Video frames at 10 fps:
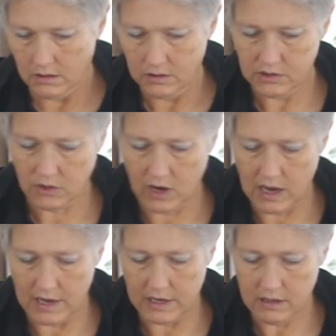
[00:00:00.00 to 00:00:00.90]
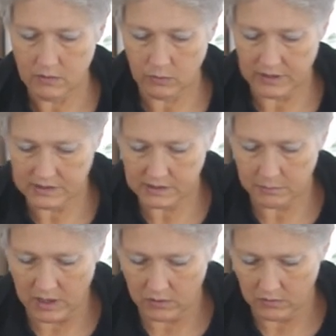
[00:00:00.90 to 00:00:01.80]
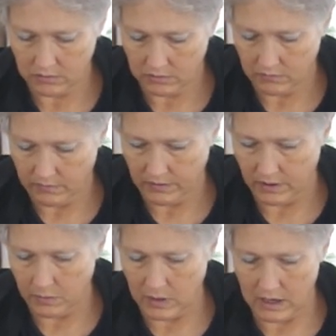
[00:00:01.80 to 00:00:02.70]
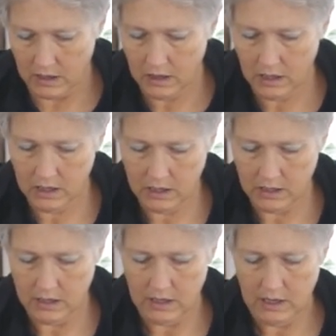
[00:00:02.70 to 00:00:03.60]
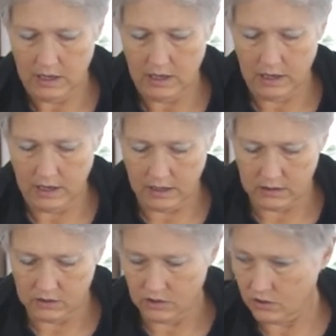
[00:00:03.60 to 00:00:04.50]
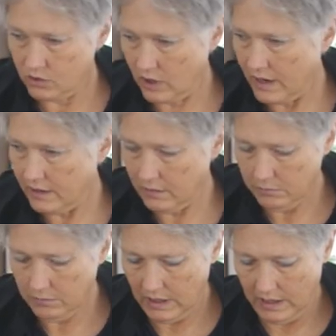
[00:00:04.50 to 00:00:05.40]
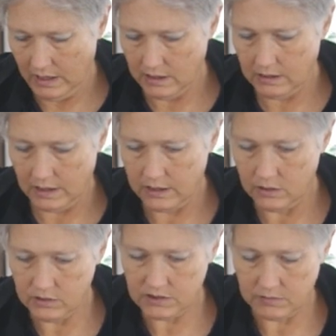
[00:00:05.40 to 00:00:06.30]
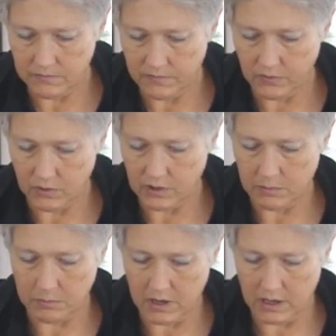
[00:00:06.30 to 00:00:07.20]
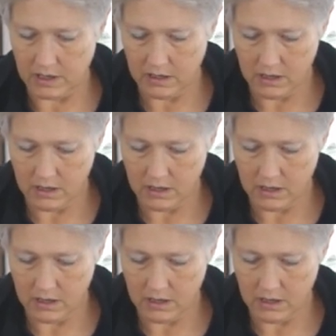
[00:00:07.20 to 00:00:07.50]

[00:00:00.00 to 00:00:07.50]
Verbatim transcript: so I rinse them out very well and dry them, and I use them for my